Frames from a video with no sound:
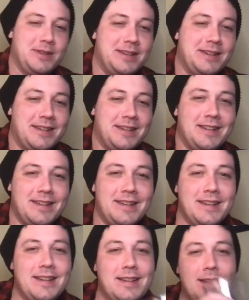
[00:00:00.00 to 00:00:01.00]

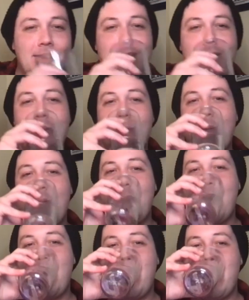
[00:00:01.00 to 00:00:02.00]
Yeah, and I
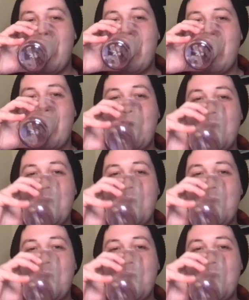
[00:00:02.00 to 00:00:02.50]
think that it would be great